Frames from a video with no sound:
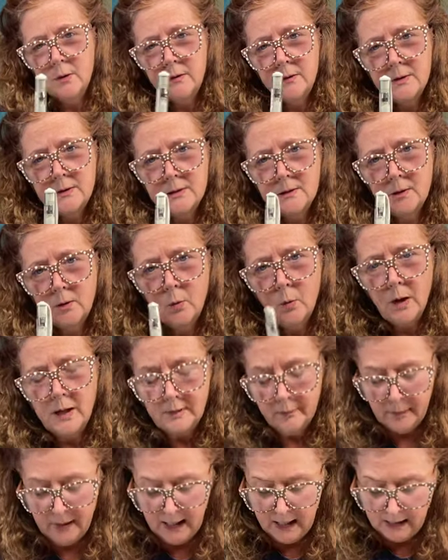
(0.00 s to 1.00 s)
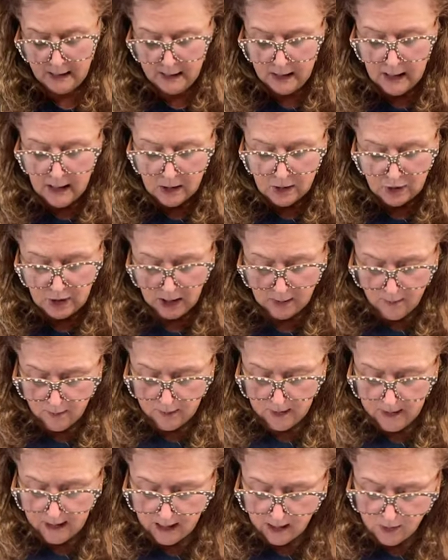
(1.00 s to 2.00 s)
with this little white pen
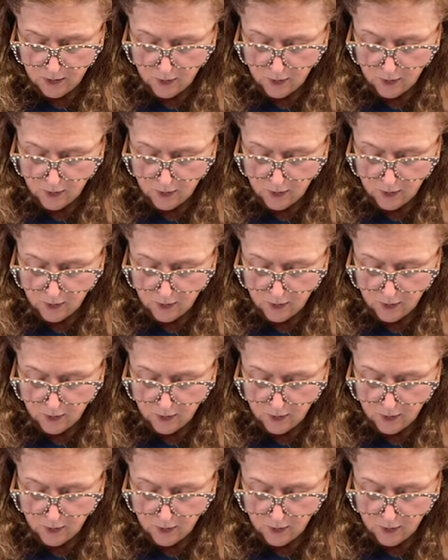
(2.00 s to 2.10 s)
generally,